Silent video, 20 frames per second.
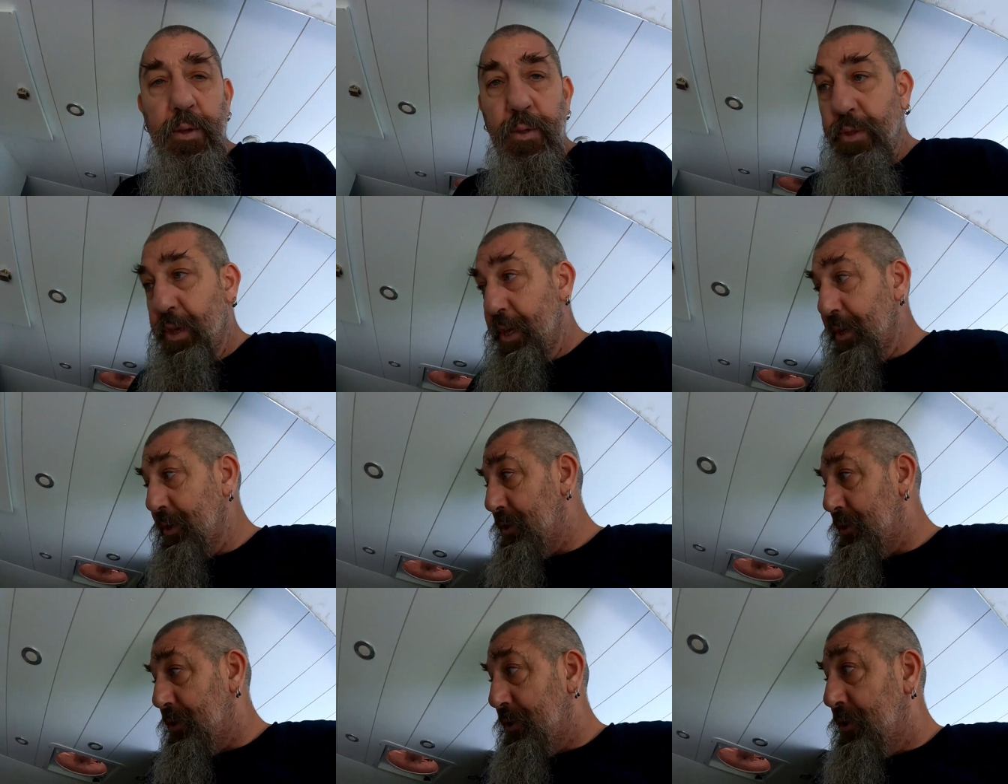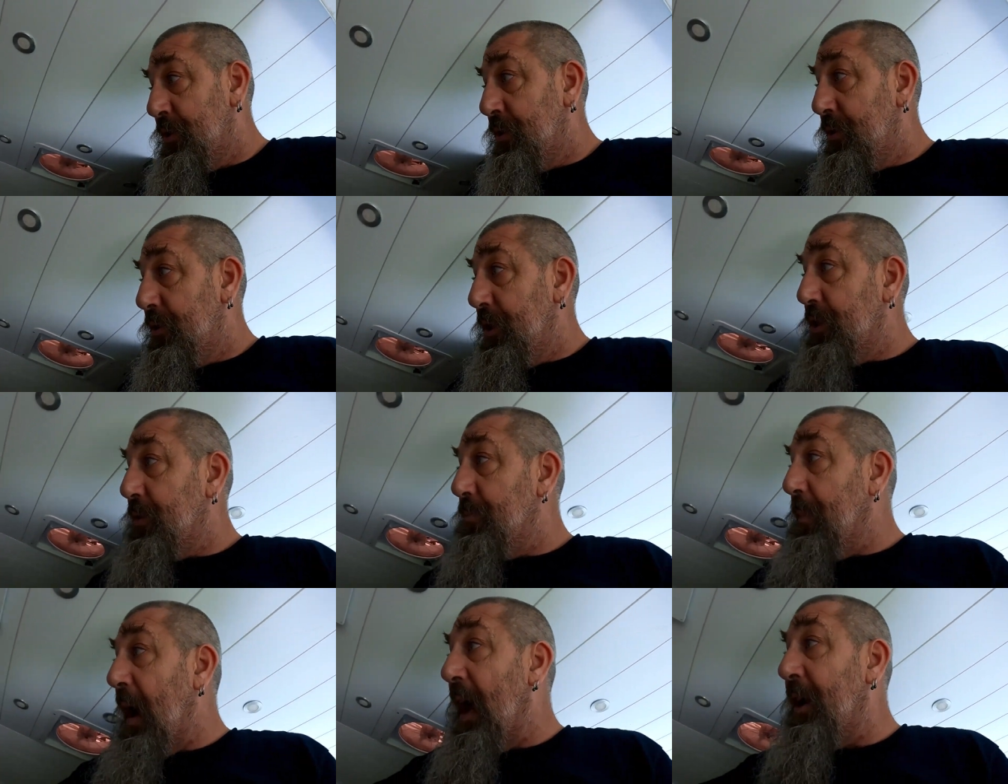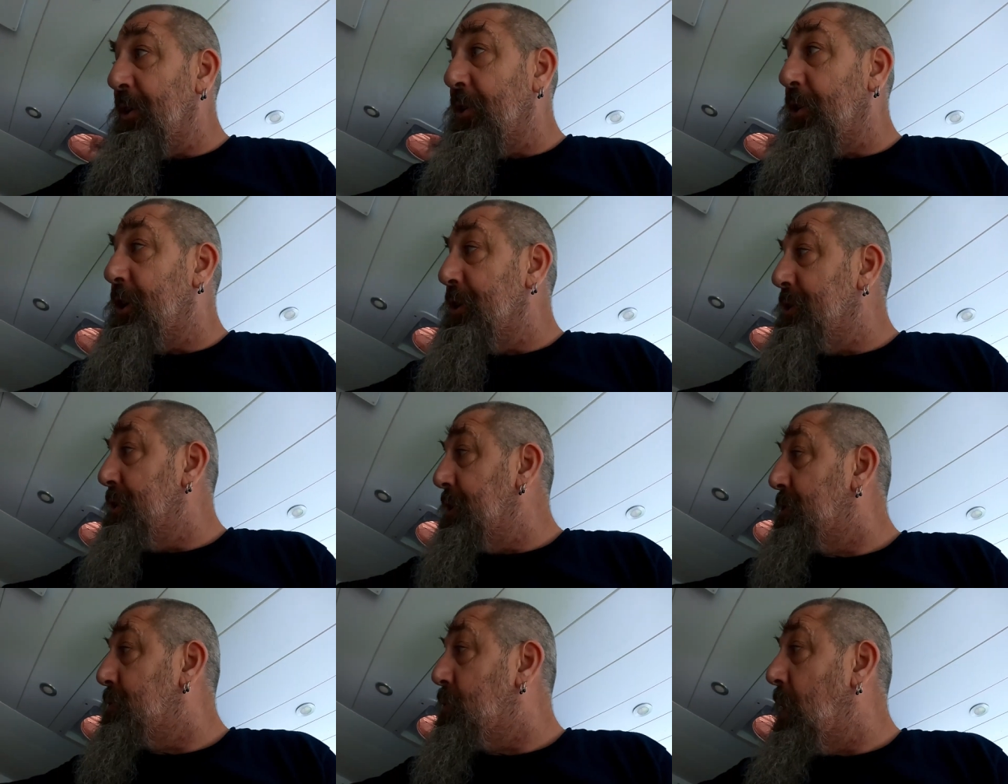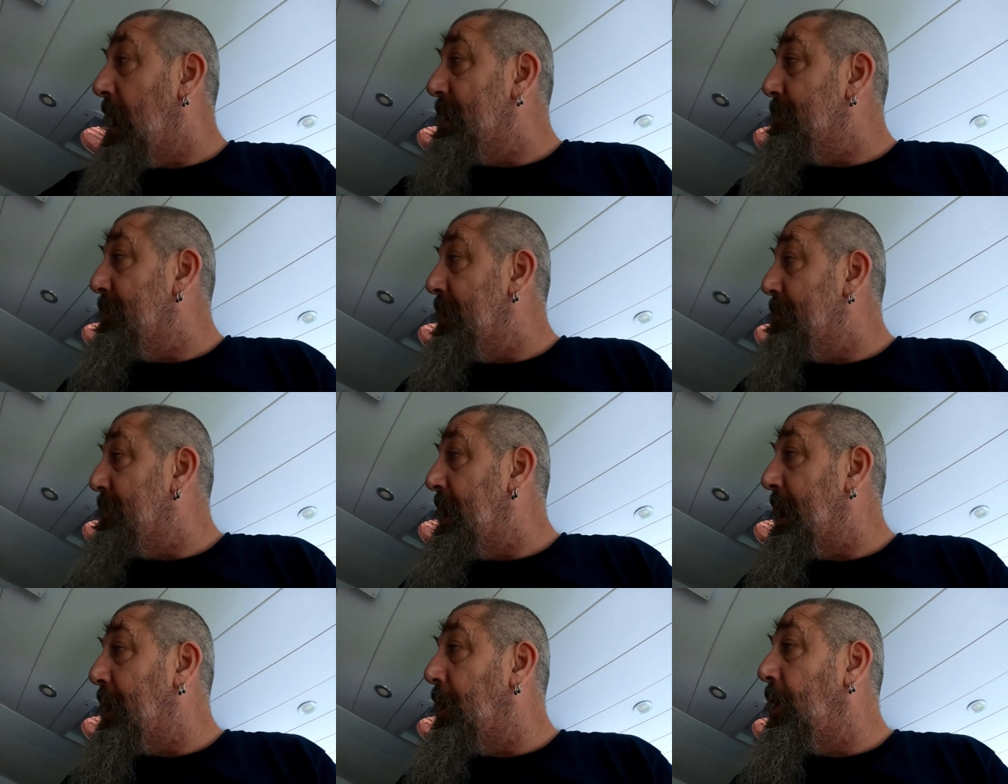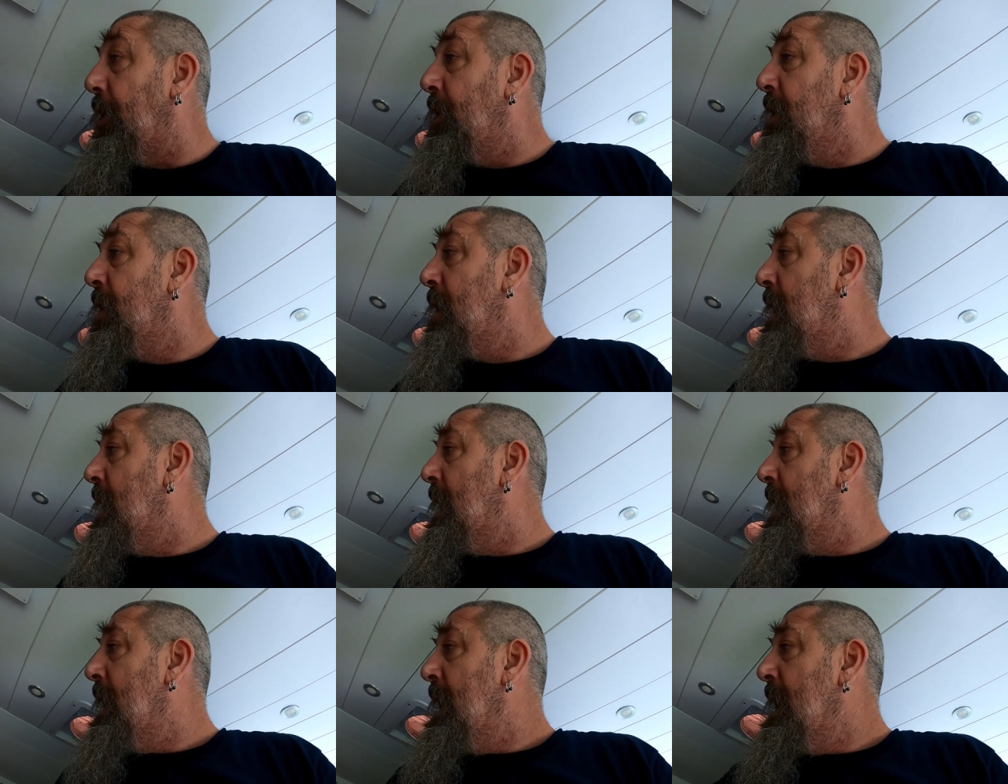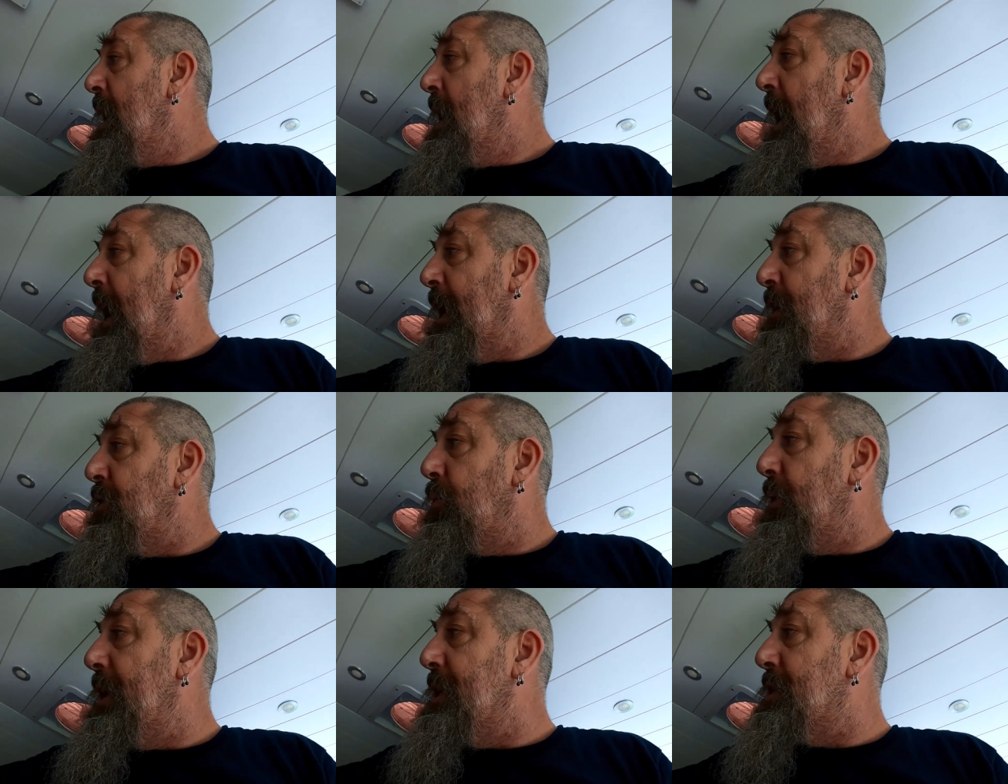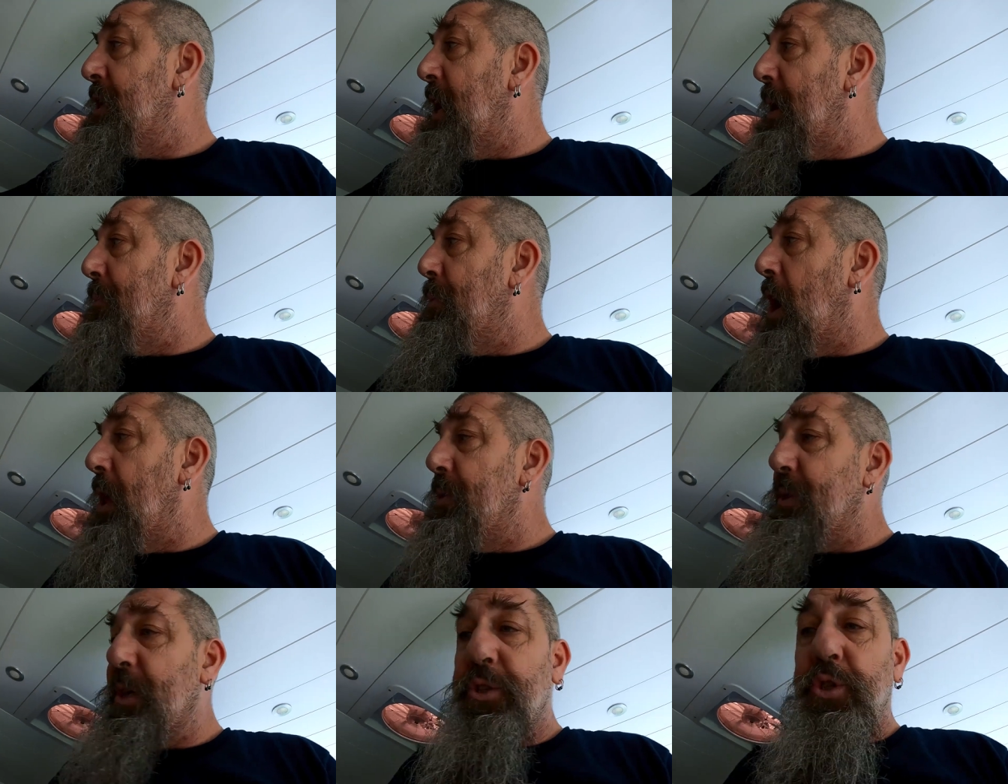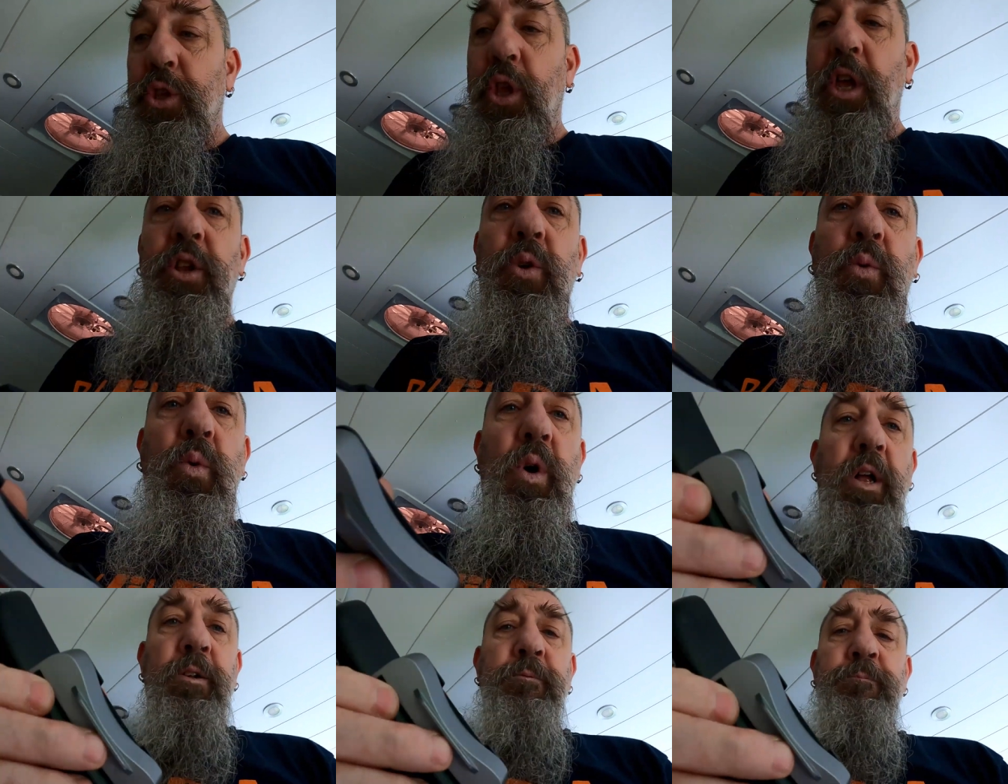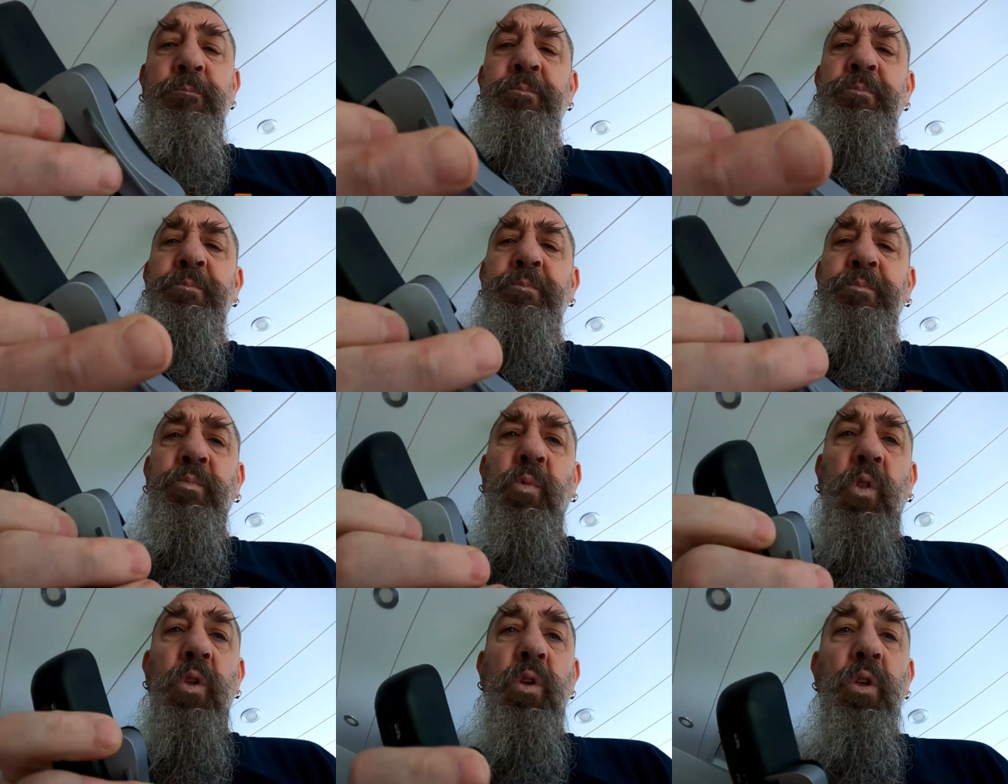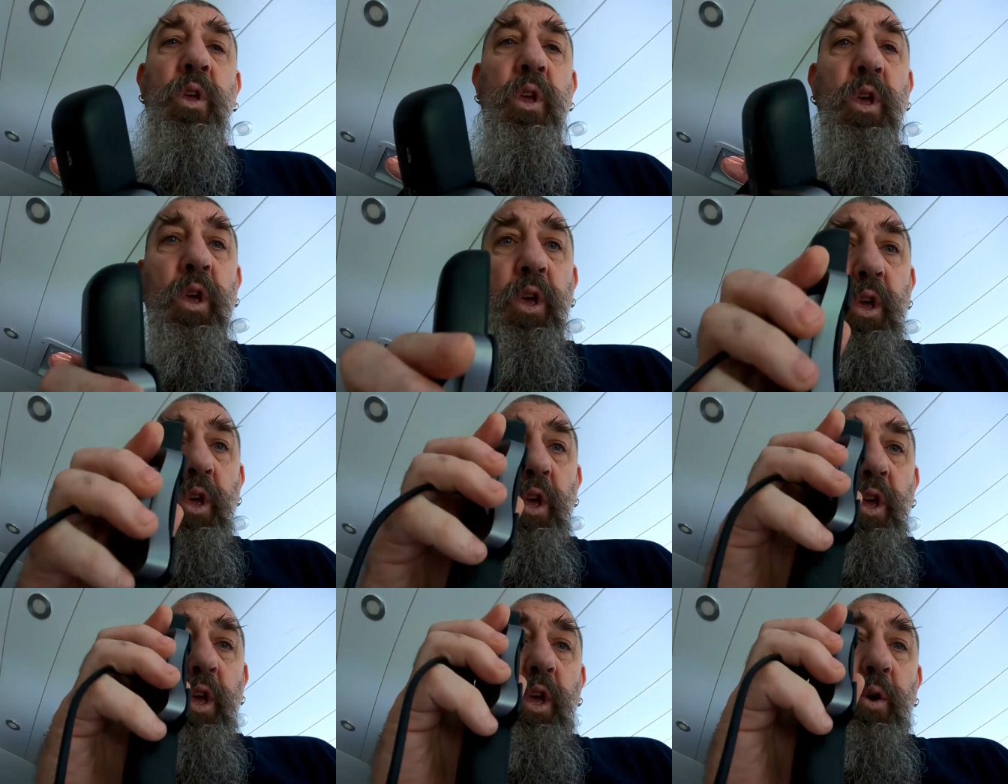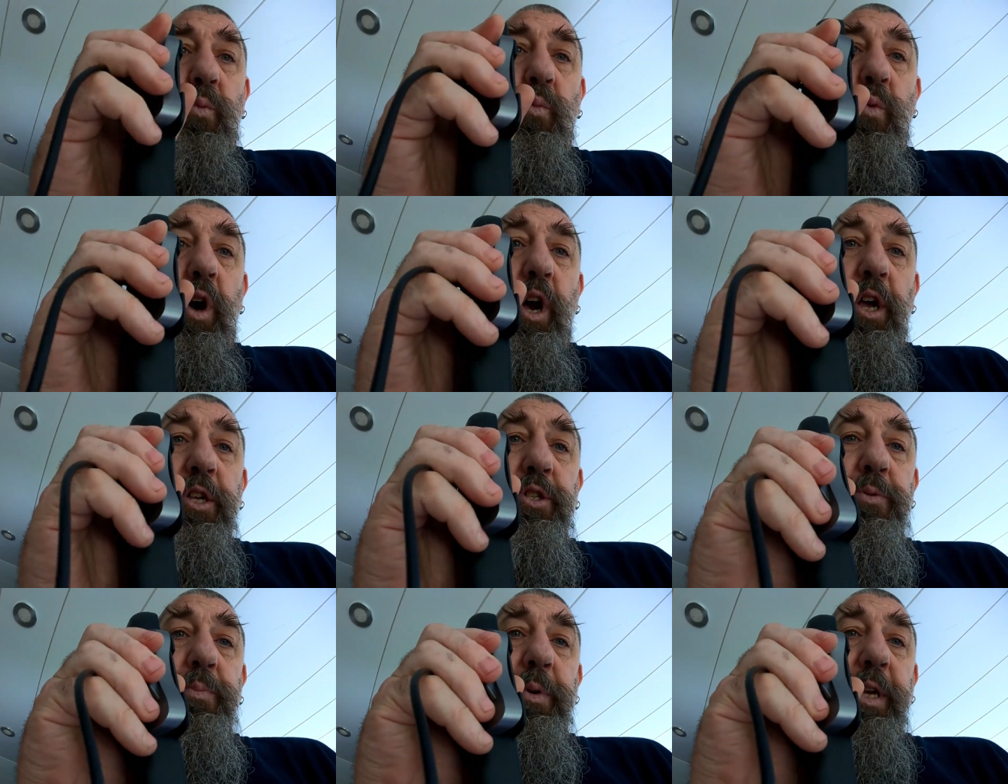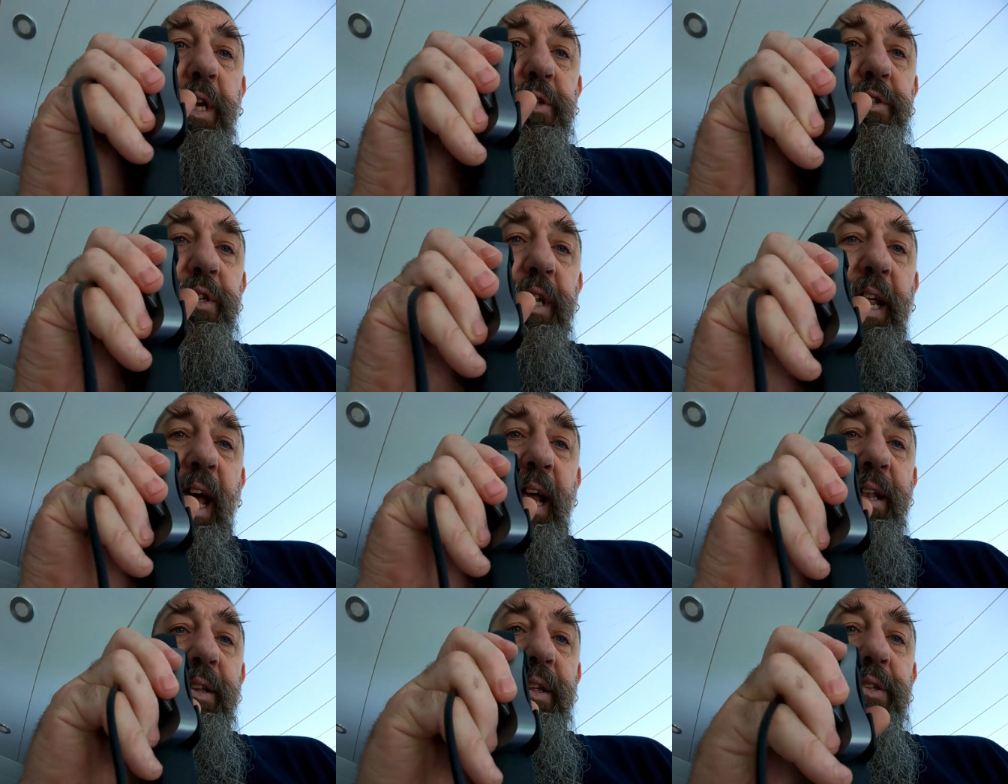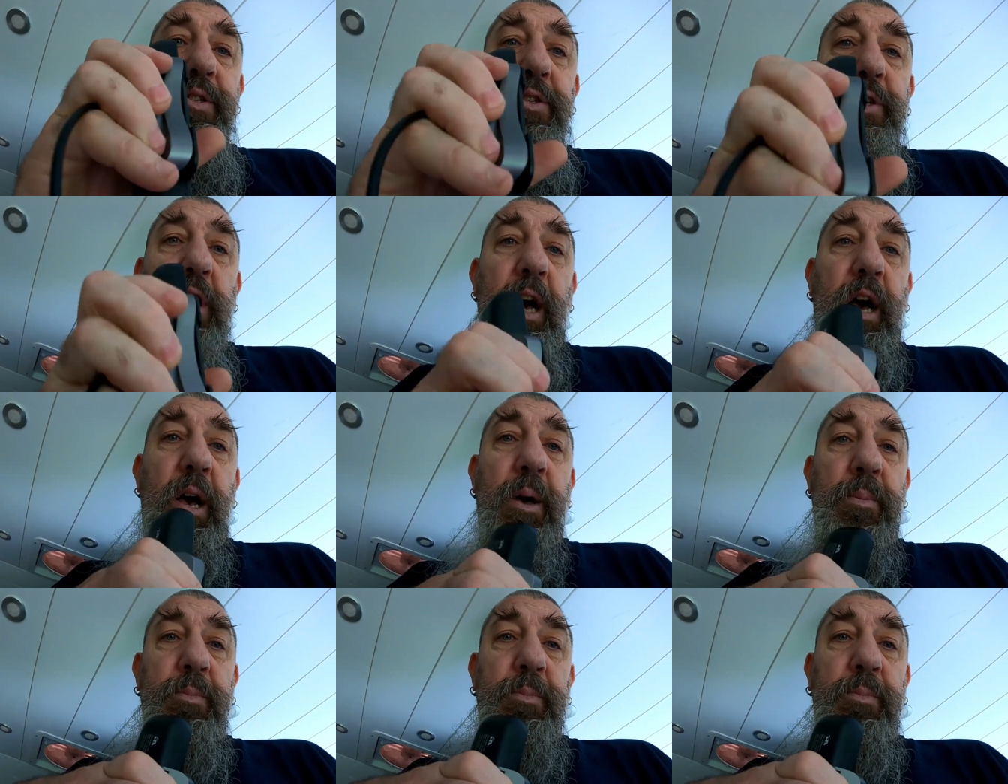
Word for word: this monitor, because it's quite a bit bigger. And the reason I bought this little one was because it had this